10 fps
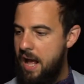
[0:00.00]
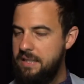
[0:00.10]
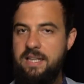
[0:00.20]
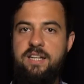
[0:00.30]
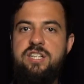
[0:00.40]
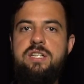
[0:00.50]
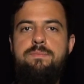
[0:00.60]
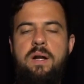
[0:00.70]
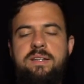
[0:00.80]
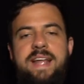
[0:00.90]
a
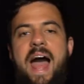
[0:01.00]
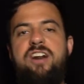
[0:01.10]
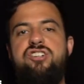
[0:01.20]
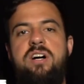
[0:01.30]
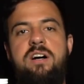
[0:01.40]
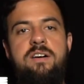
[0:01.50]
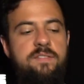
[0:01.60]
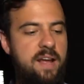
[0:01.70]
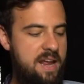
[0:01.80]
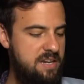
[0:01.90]
little dash of
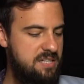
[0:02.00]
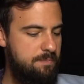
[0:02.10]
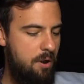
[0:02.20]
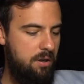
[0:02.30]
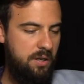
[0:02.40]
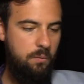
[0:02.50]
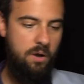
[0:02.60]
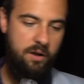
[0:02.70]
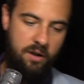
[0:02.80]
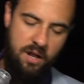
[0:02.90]
a sparkling
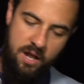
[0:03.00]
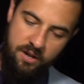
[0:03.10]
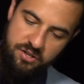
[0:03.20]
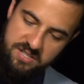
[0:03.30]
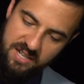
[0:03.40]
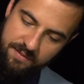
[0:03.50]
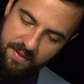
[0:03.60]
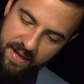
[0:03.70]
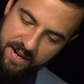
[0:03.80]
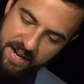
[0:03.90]
water, just to give
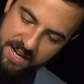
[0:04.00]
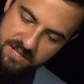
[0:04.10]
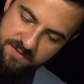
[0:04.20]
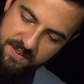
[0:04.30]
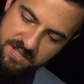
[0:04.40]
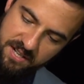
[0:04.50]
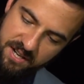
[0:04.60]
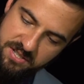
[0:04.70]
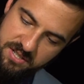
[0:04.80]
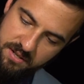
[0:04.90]
it that nice
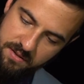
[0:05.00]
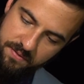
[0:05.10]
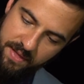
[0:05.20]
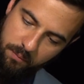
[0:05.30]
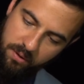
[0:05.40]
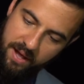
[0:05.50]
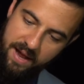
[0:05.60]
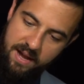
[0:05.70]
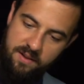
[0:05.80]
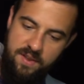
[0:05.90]
fizziness that will
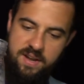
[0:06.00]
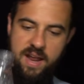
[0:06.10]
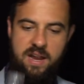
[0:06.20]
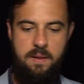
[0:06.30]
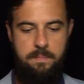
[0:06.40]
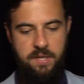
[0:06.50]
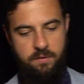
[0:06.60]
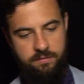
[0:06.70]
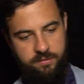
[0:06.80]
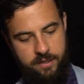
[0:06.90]
end the day
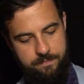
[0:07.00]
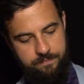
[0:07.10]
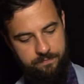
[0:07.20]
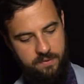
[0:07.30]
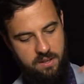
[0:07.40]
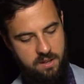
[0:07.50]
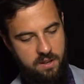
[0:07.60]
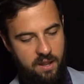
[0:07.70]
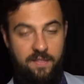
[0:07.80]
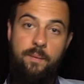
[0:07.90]
beautifully.
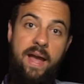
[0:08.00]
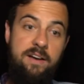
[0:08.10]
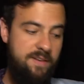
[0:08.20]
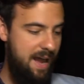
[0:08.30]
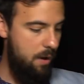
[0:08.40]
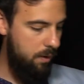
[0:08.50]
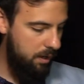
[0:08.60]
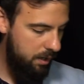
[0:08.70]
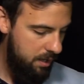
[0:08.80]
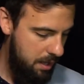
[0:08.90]
And there we have
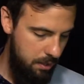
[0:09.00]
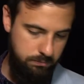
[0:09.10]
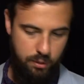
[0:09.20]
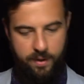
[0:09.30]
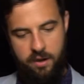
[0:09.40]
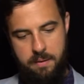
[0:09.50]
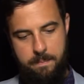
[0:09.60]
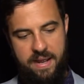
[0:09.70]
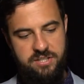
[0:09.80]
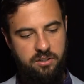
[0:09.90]
our blueberry
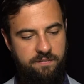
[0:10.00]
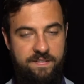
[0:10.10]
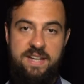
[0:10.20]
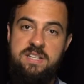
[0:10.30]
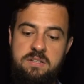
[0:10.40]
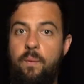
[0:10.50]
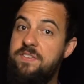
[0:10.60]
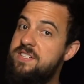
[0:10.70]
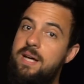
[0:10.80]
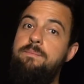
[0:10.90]
basil fizz with
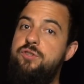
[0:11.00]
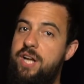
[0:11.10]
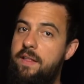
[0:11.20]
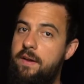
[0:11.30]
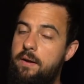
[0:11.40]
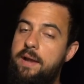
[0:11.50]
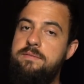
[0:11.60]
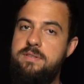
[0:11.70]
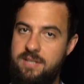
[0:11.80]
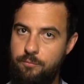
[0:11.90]
some gin in there
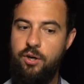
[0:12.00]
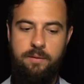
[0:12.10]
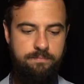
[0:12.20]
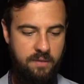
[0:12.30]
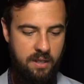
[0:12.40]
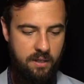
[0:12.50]
and some rum